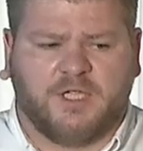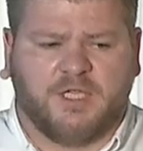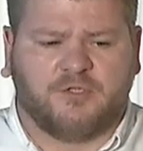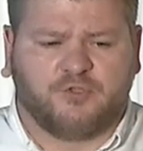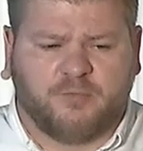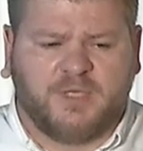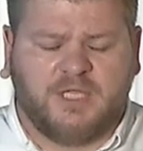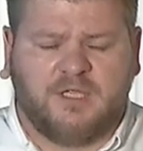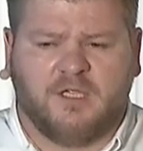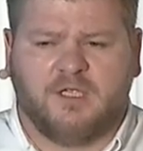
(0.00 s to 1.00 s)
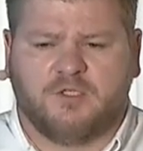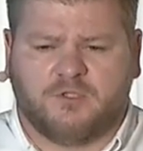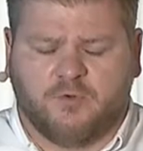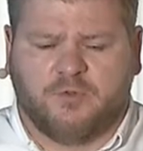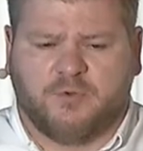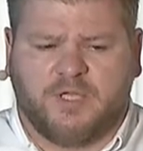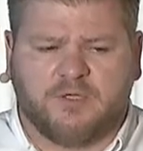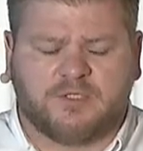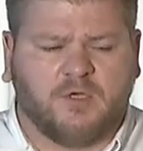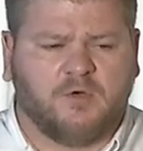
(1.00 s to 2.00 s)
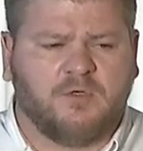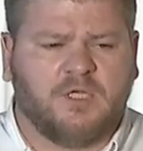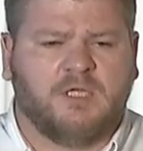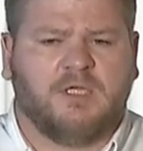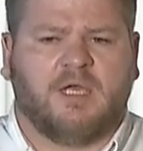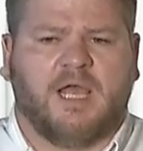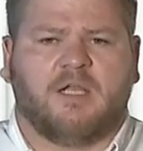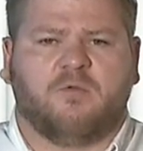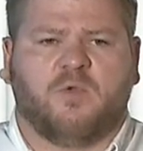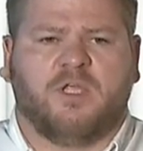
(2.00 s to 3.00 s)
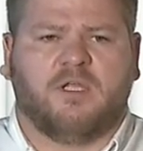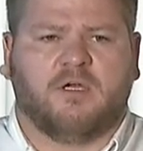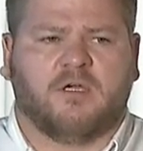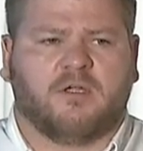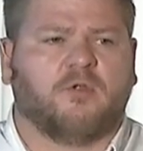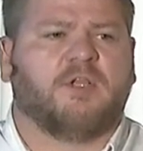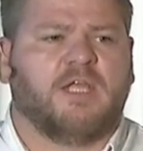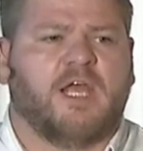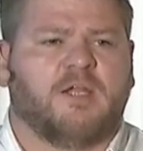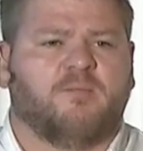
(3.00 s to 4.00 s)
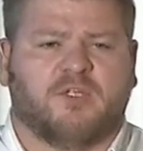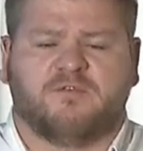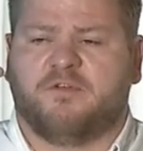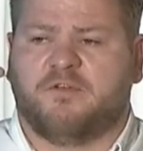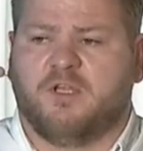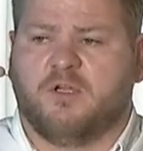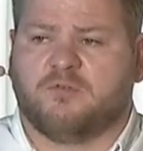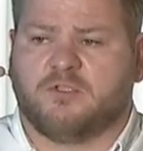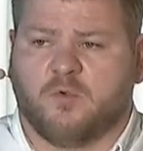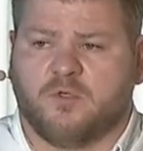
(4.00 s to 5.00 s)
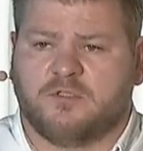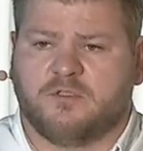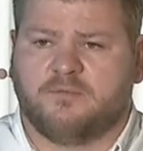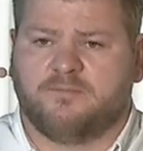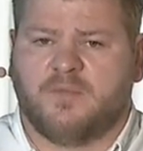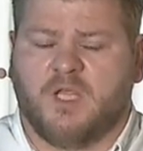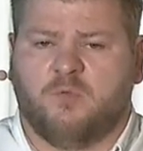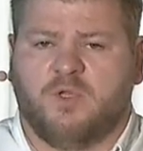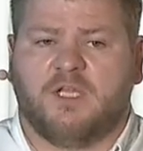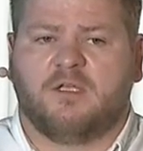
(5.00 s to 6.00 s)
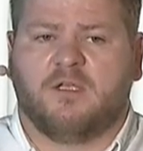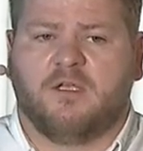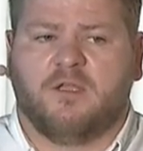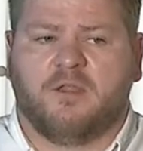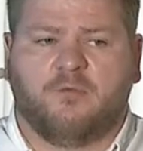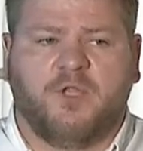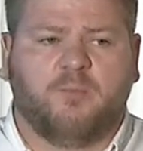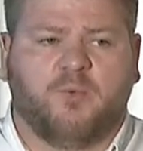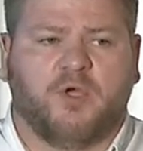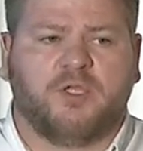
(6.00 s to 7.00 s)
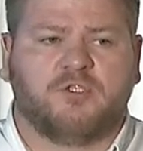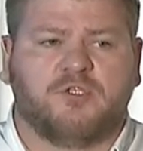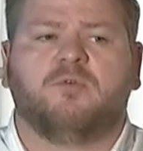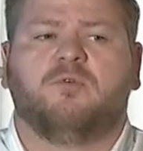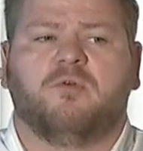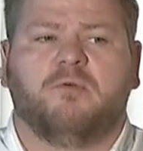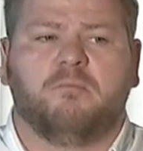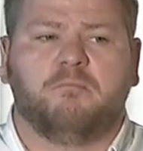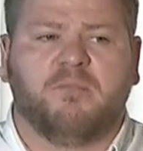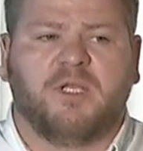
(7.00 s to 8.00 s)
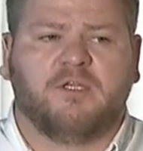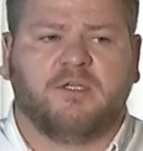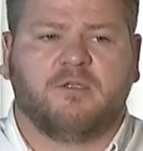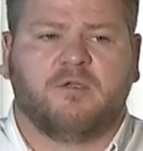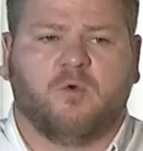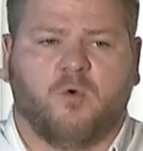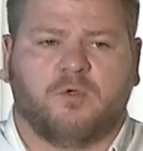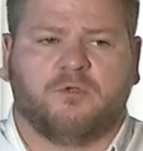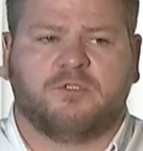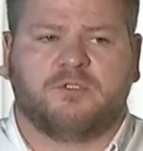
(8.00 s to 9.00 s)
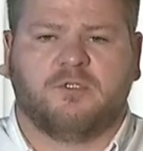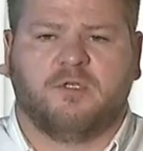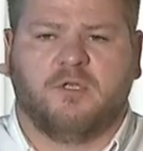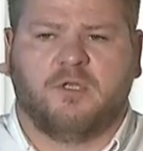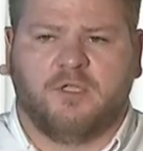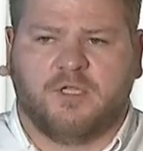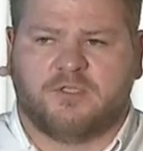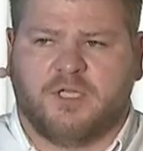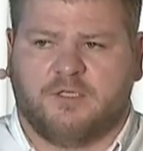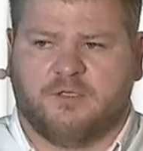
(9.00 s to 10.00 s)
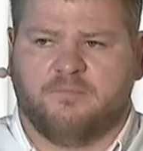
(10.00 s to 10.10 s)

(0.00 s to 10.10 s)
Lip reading: in Germany 2 to 3 years ago, and we are currently at plus 1,500 stores. We did 3.2 million orders year to date.